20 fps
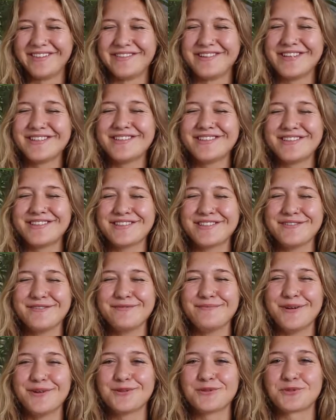This is
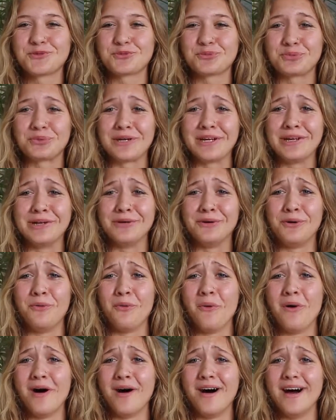the most
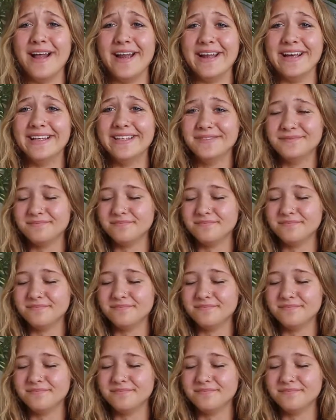real one.